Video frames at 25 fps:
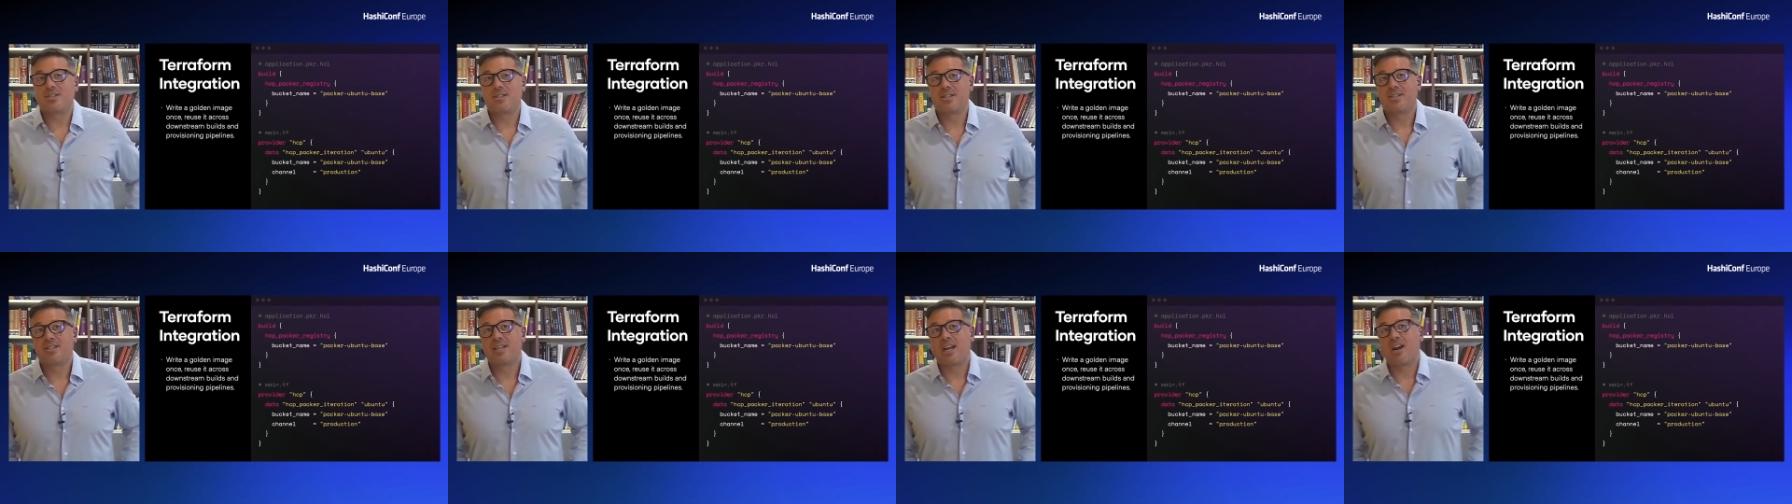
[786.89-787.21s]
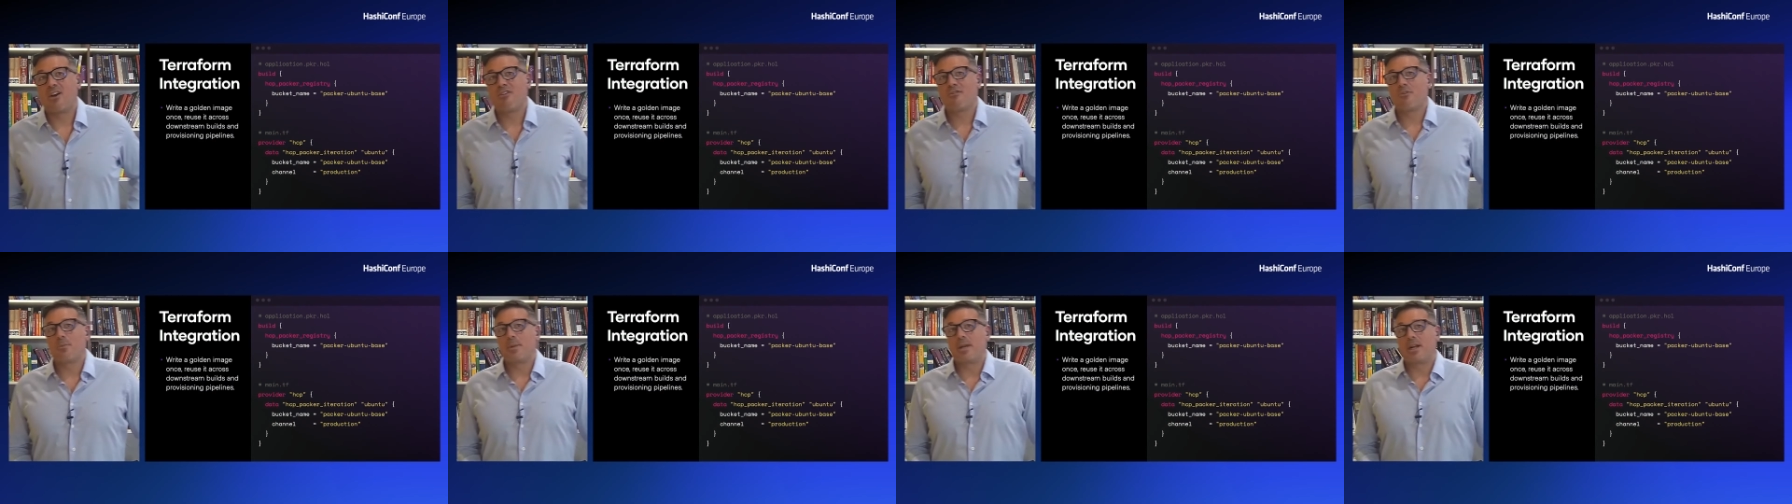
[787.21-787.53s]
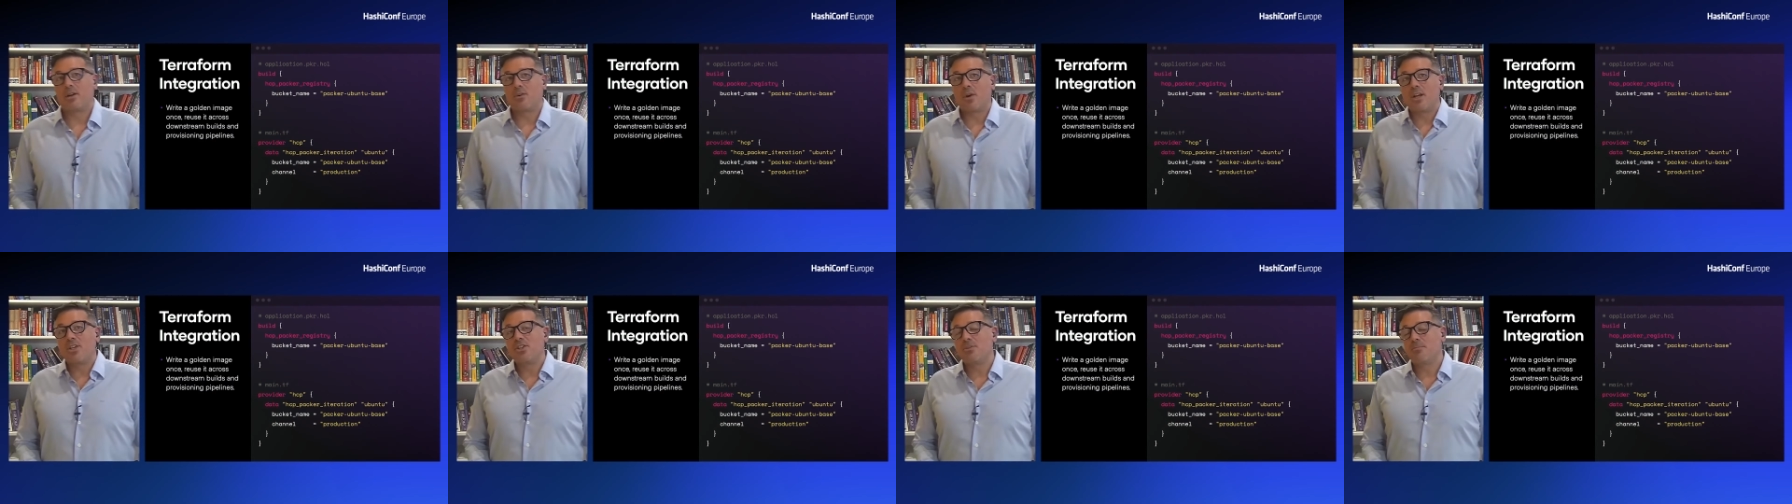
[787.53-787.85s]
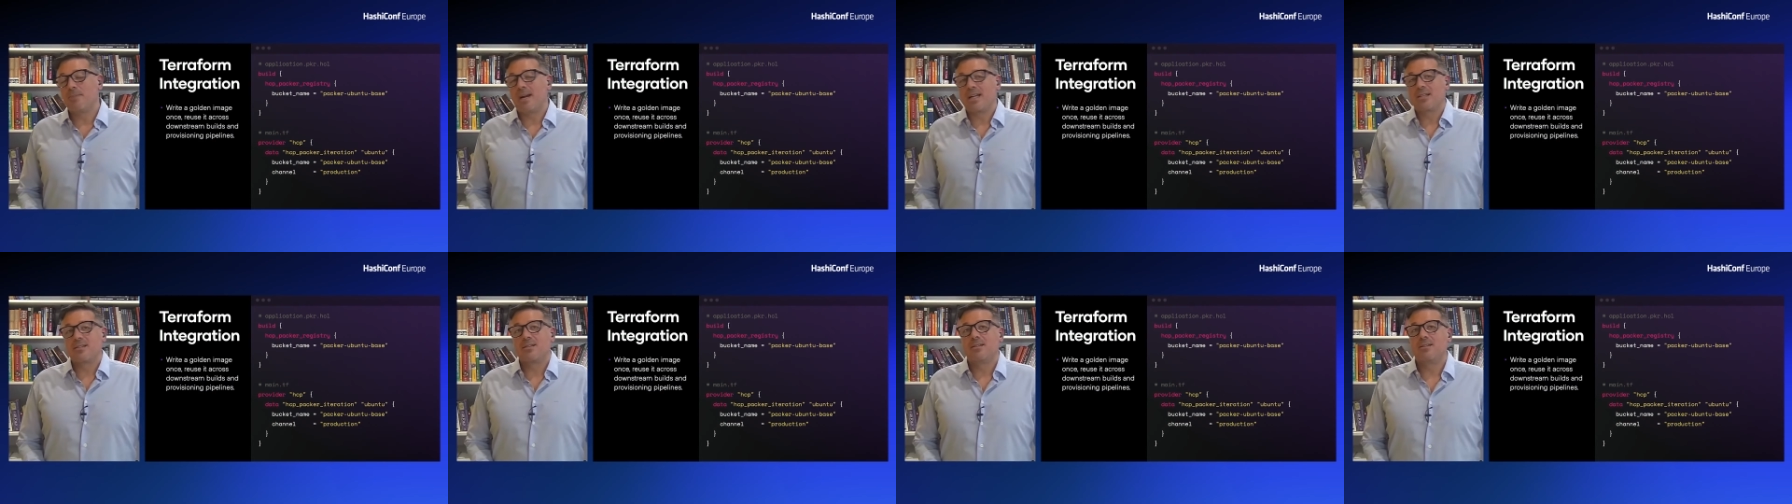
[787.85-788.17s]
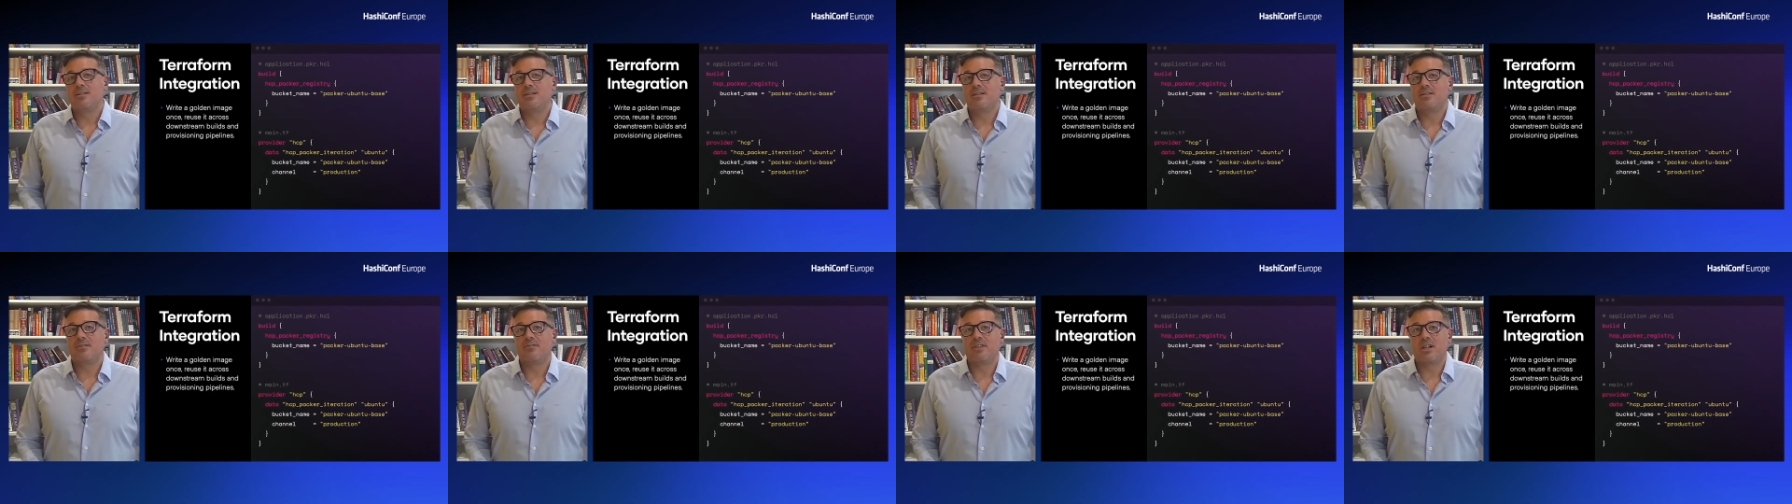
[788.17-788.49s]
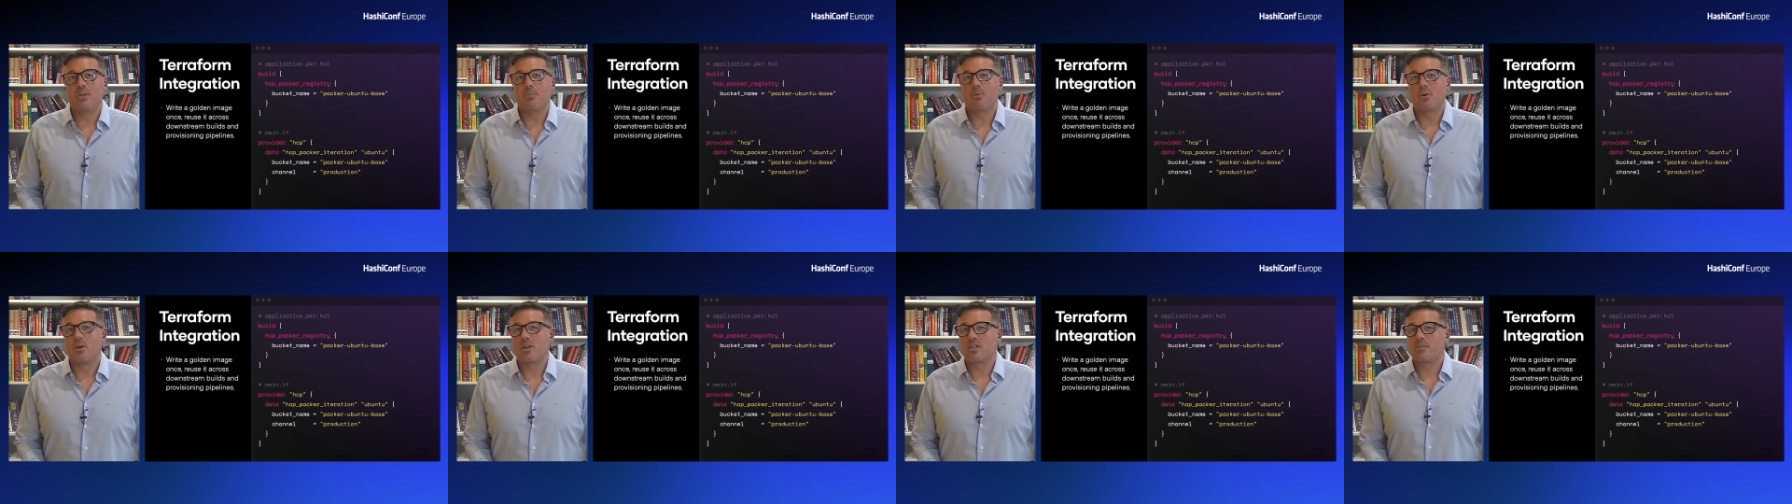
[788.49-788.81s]
this Terraform integration back to the
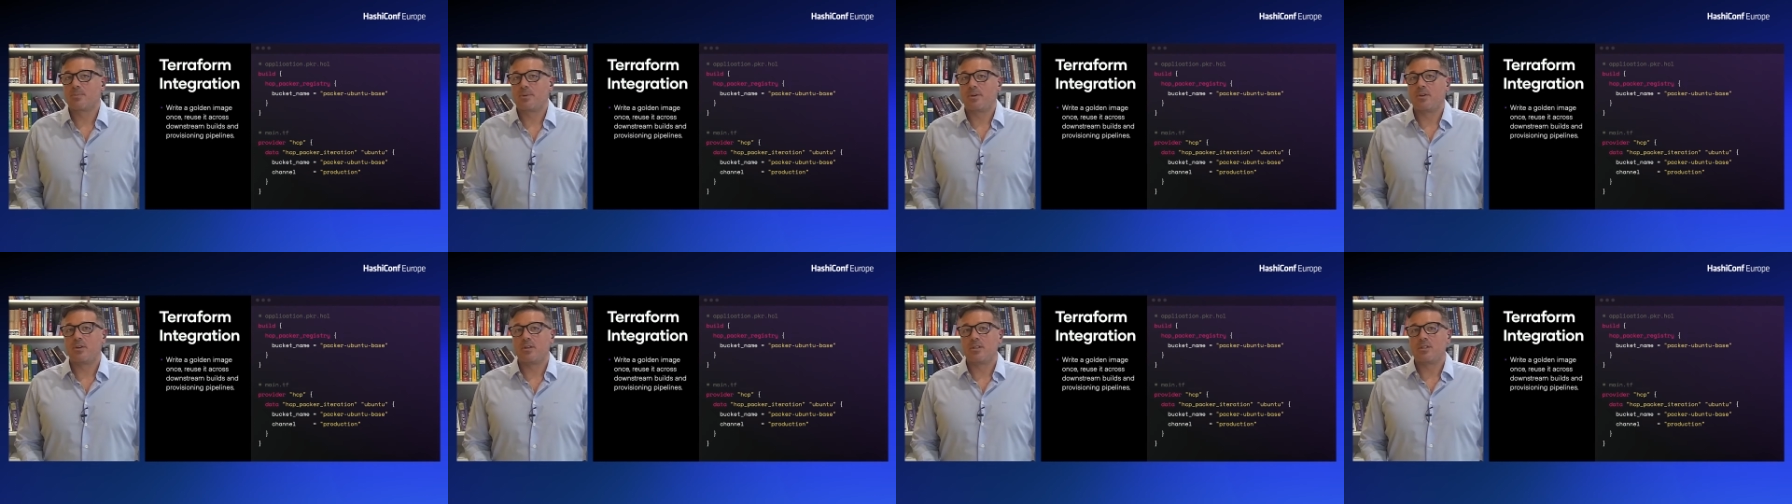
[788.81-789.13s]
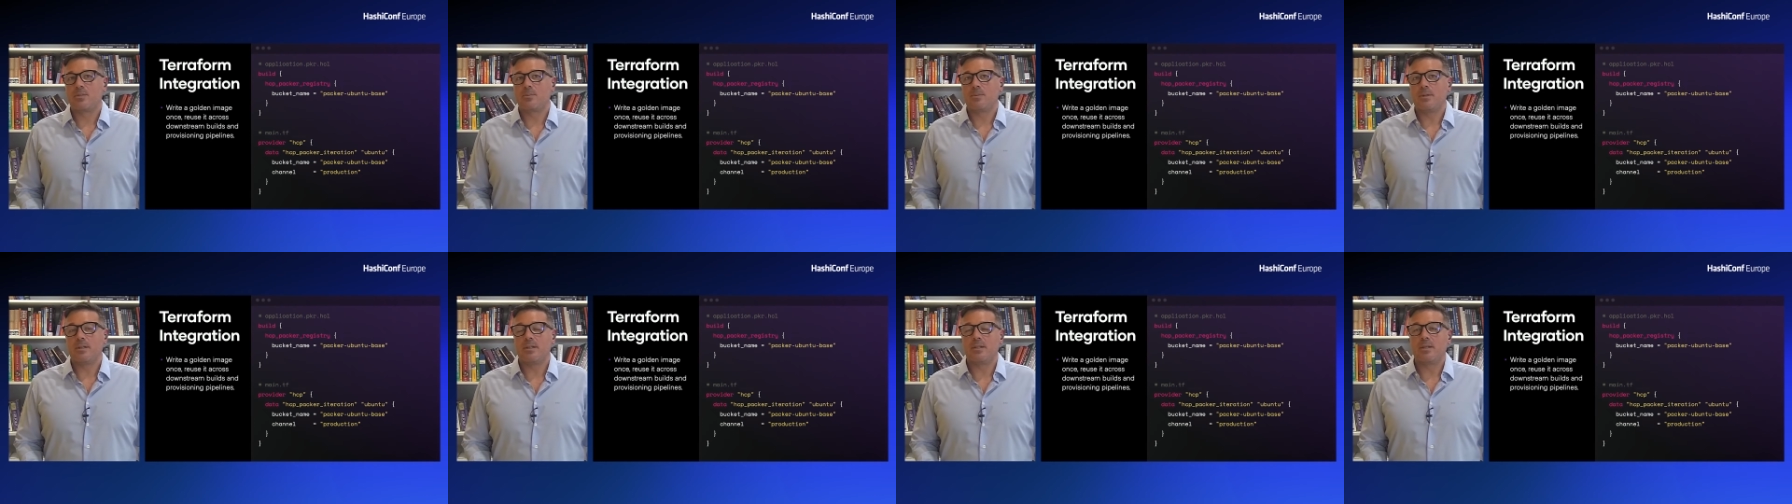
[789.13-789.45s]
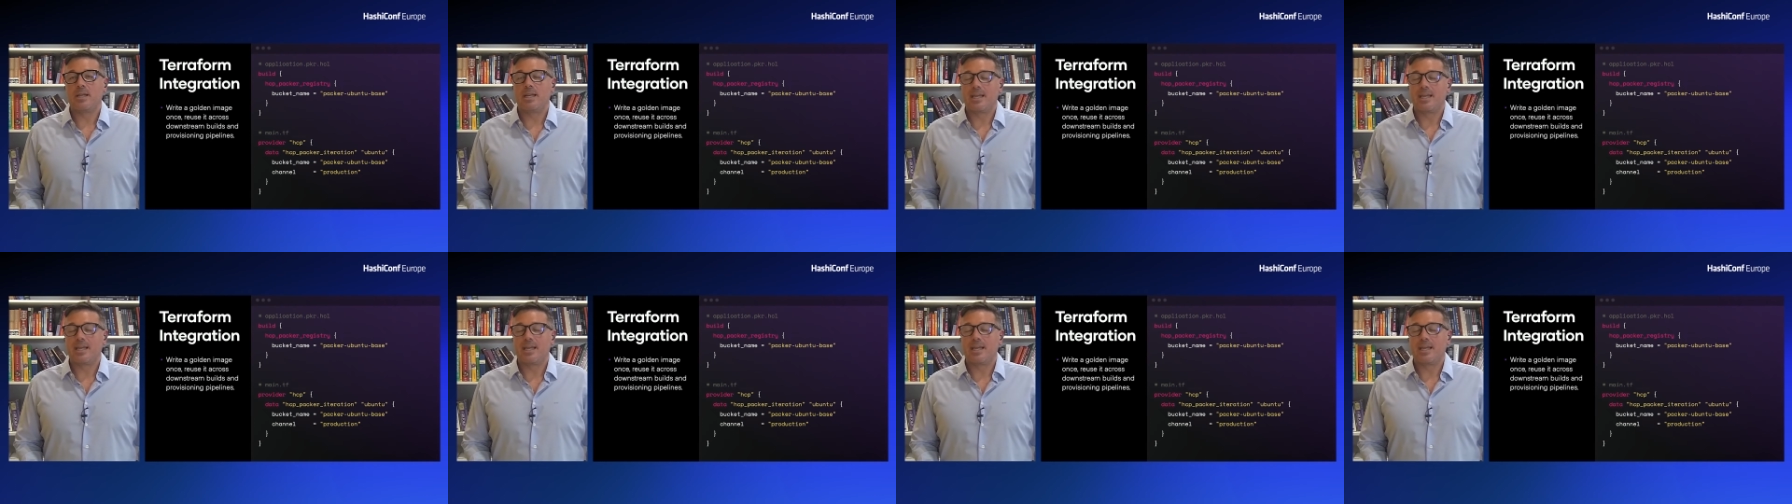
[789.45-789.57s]
developer experience bit.